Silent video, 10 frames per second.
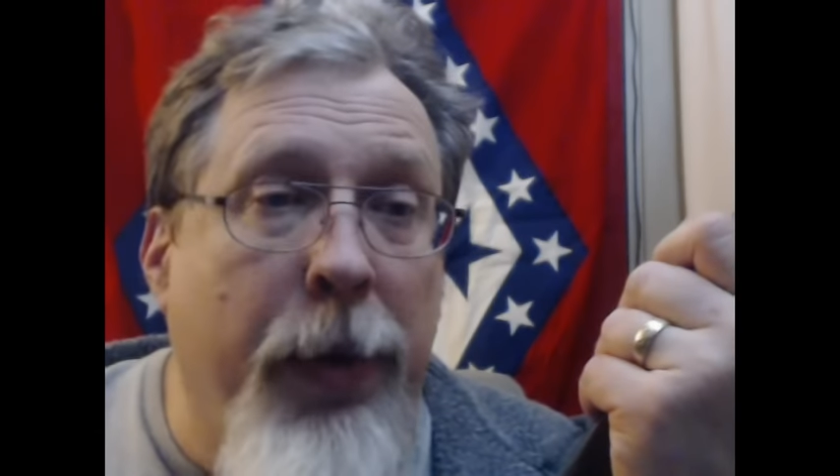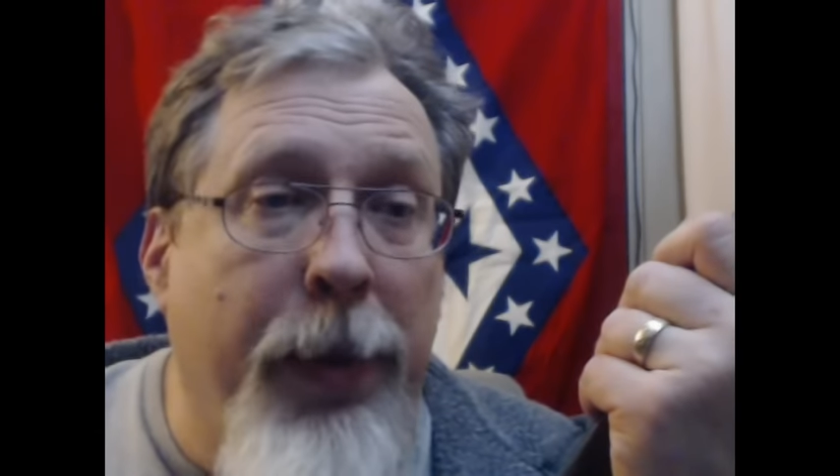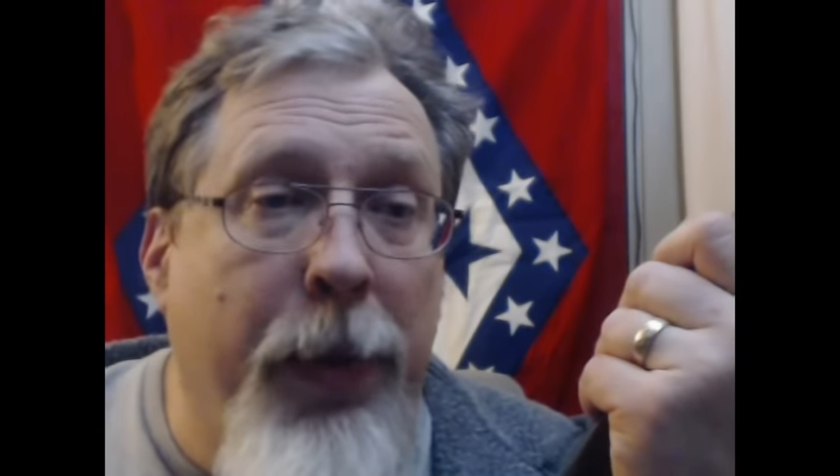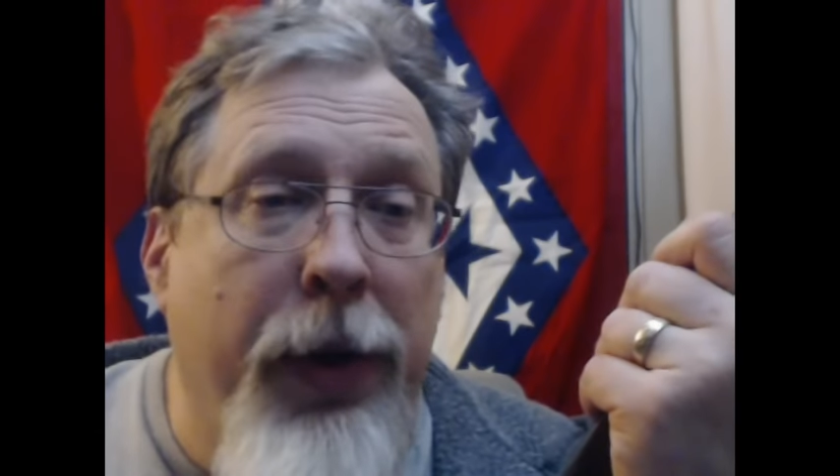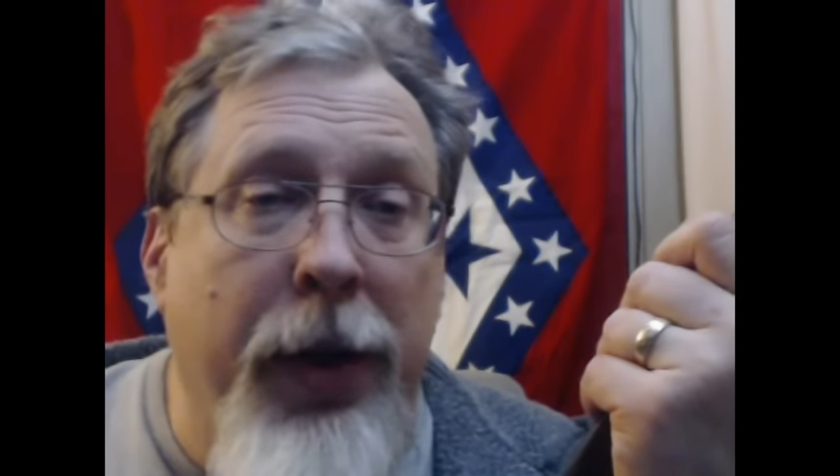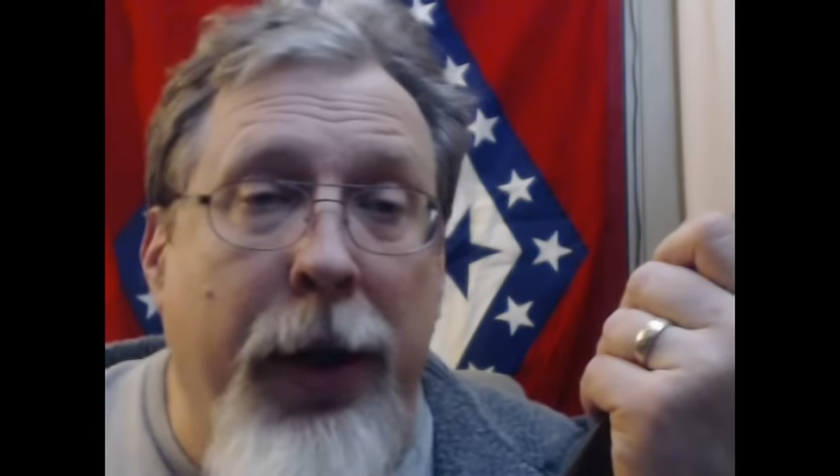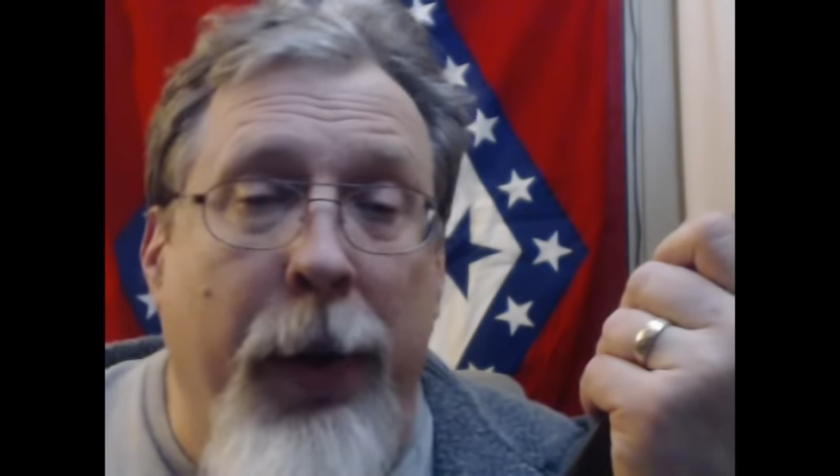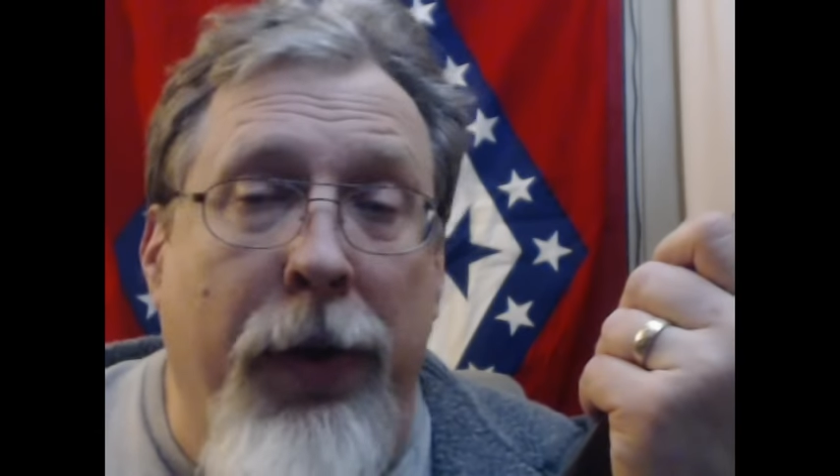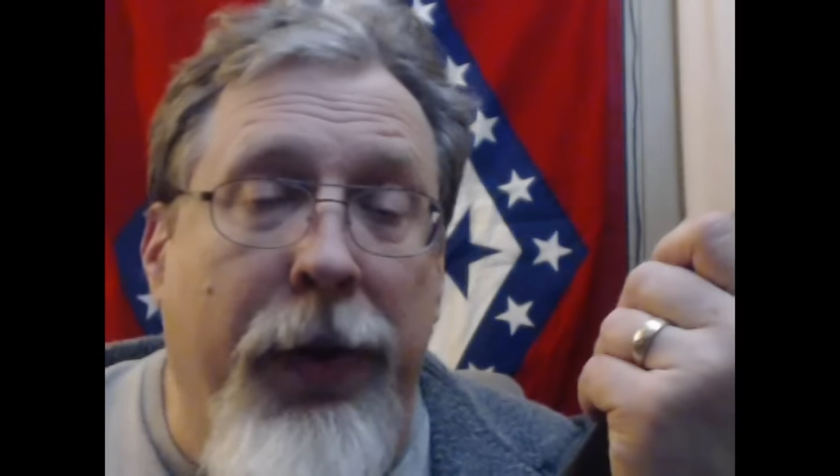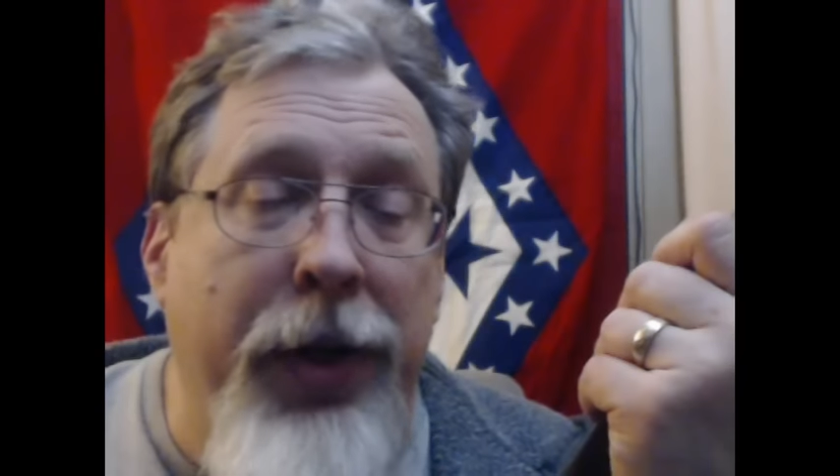report that there
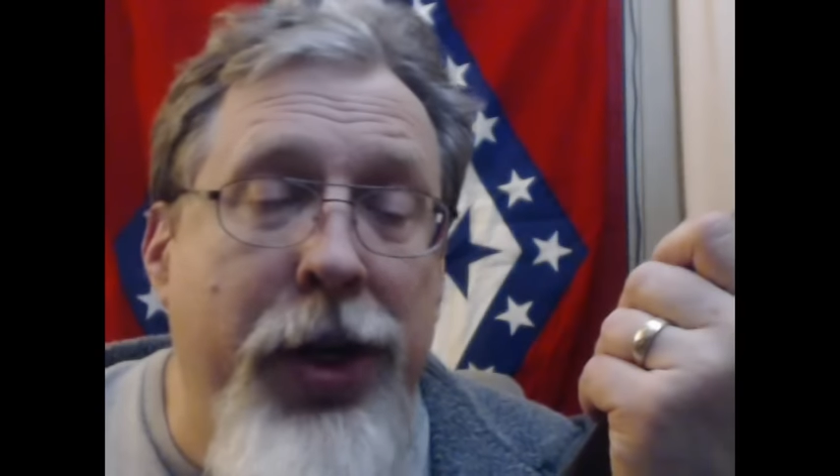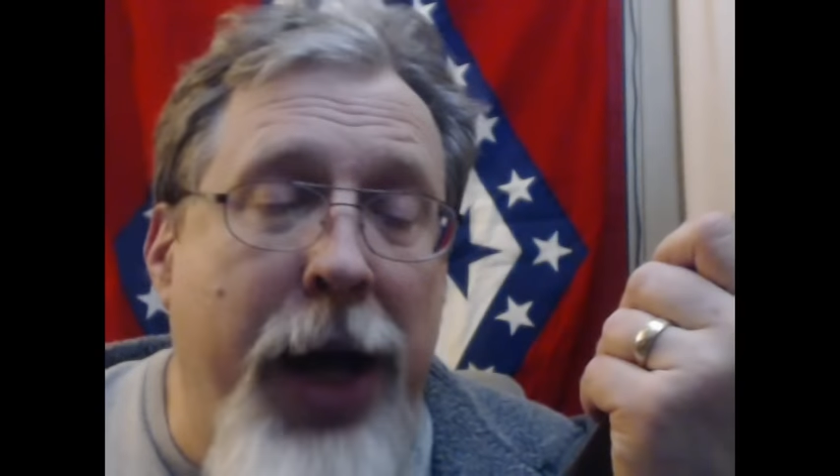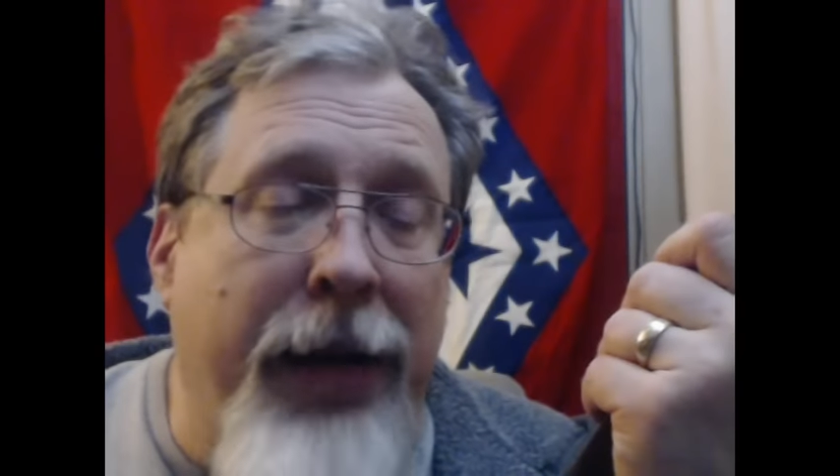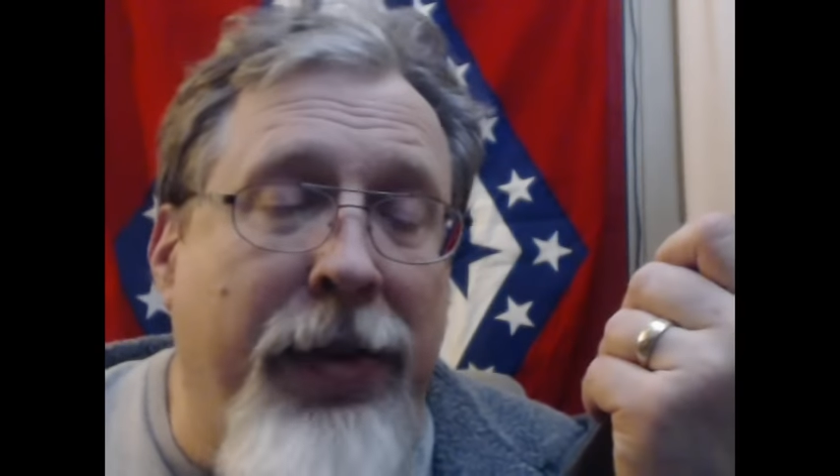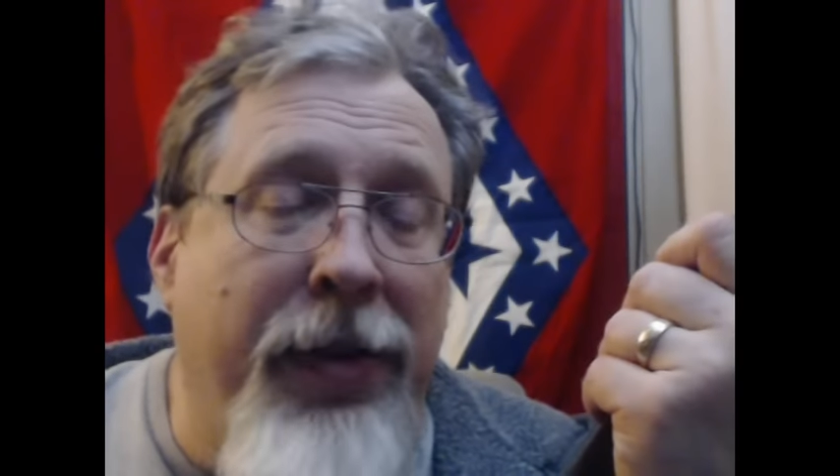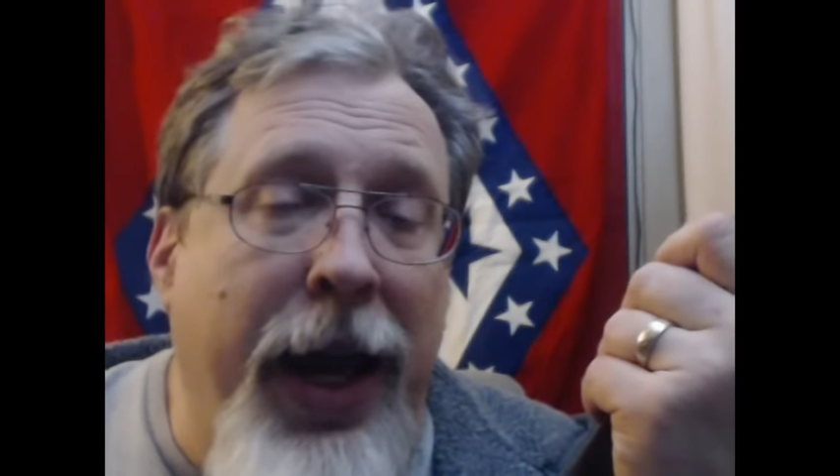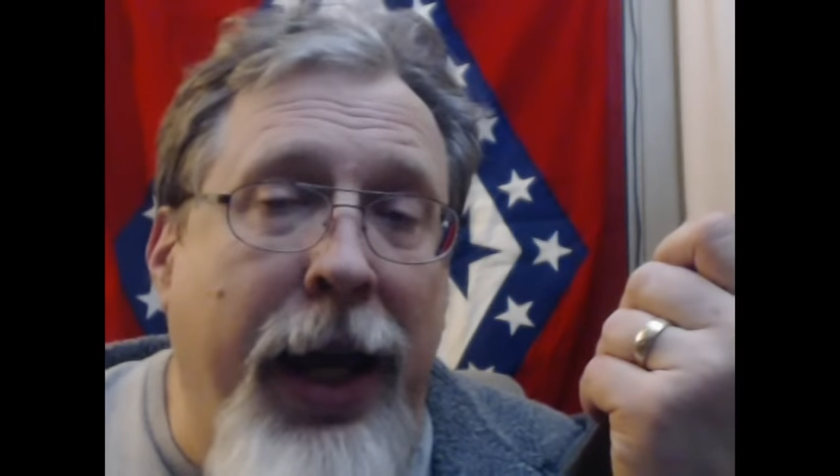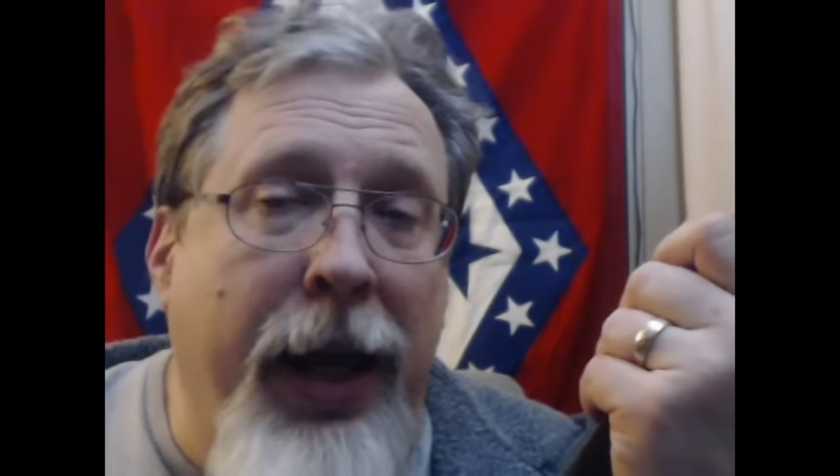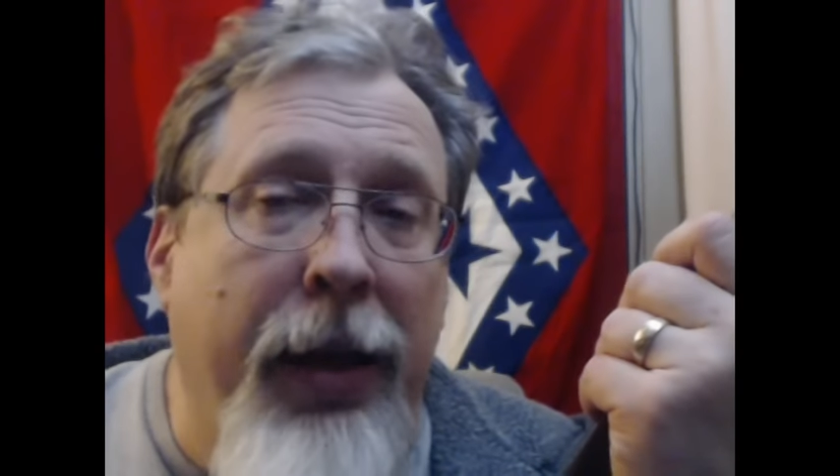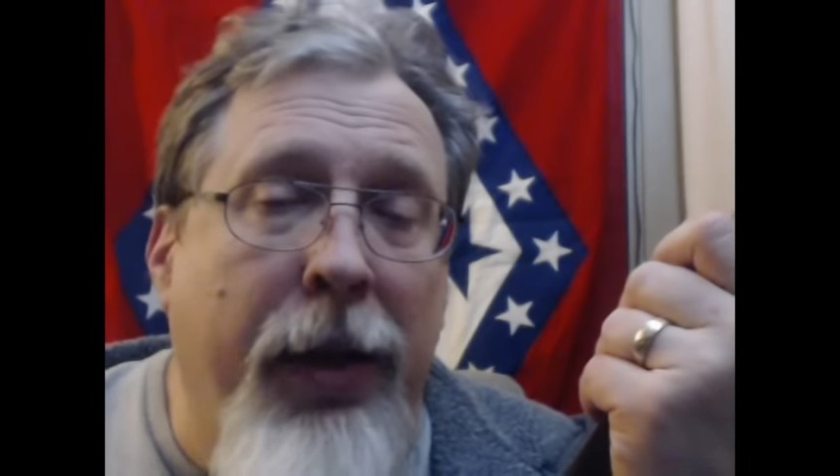were three shots
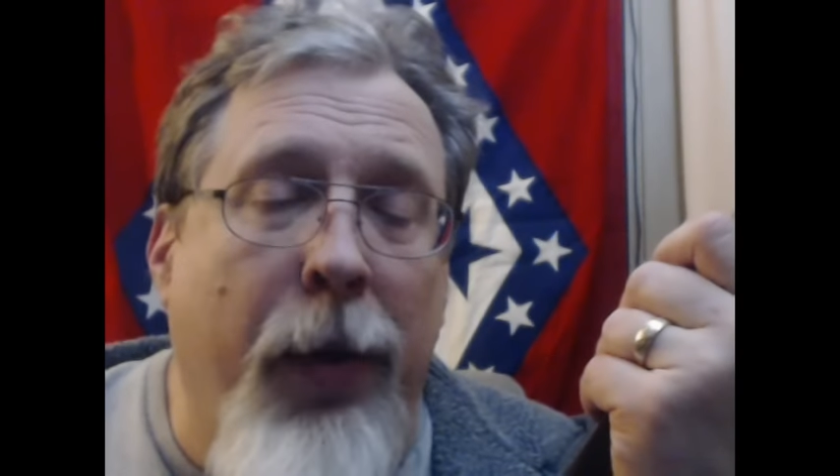taken.